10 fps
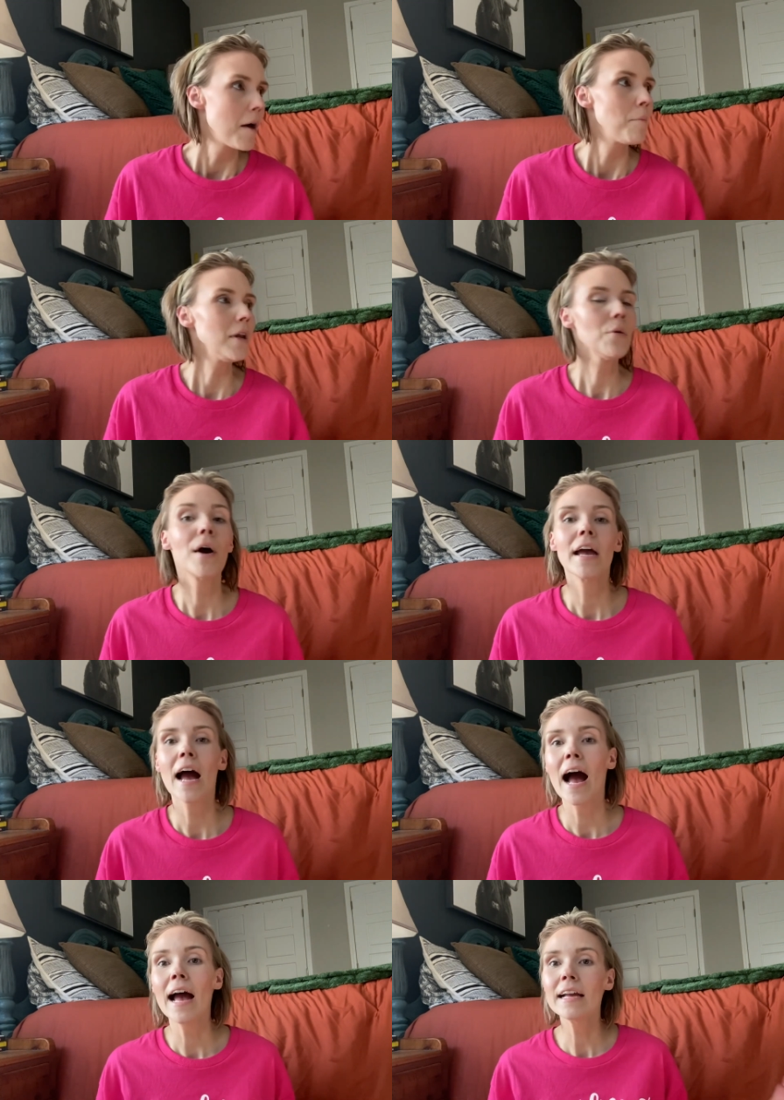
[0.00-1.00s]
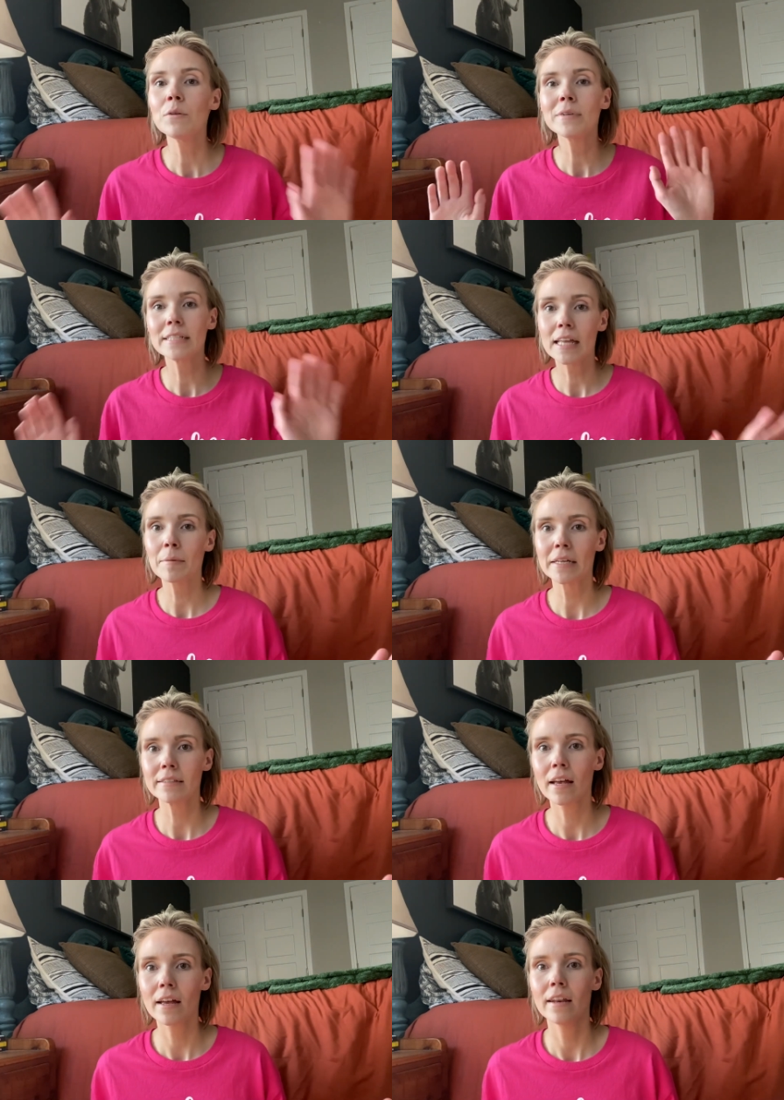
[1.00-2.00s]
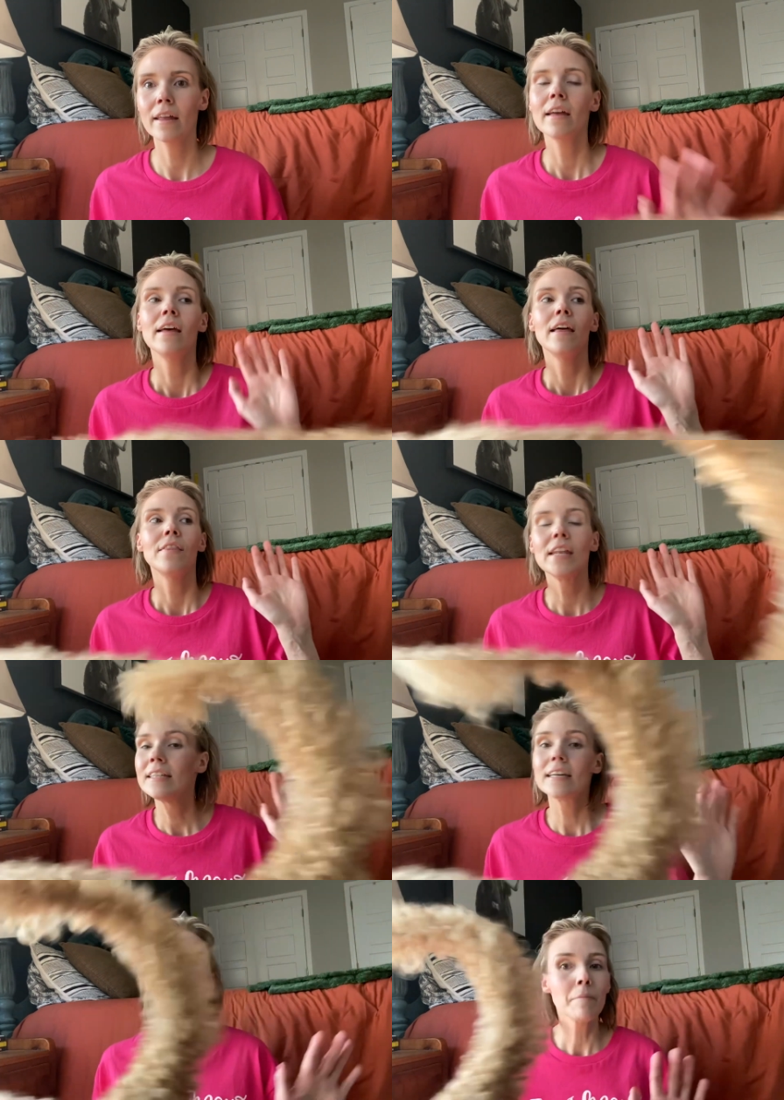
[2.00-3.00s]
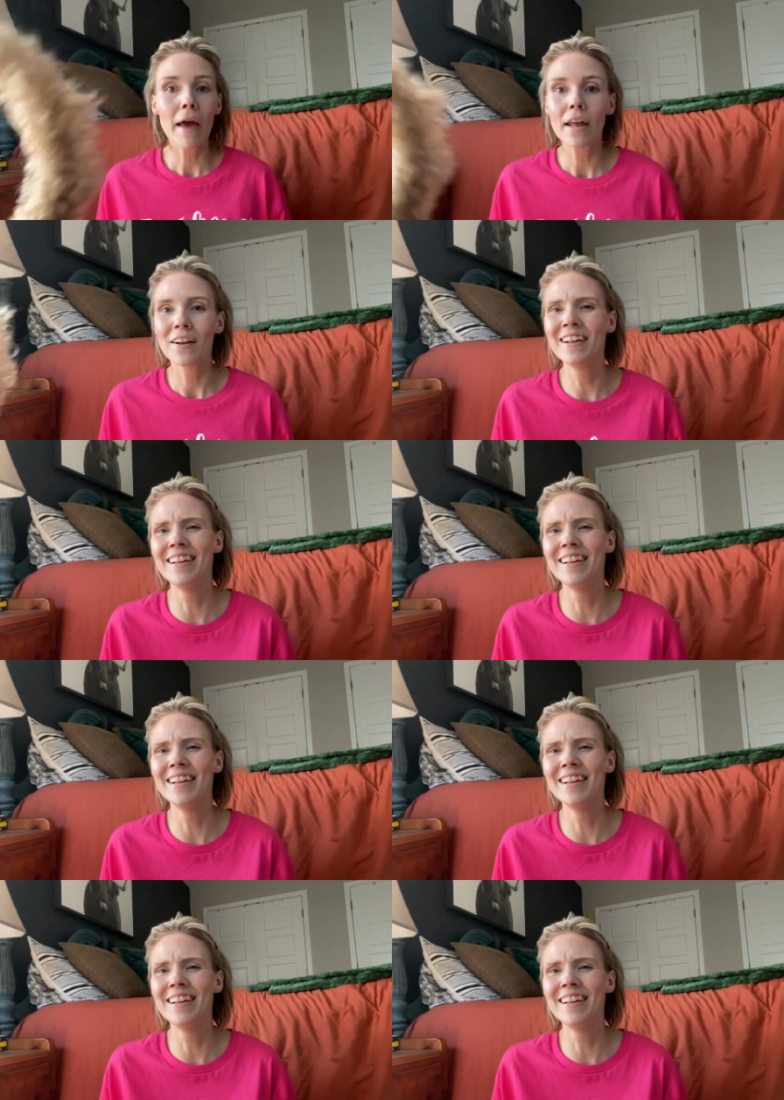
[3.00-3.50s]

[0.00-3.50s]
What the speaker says: But anyway, I was telling my son that it doesn't matter.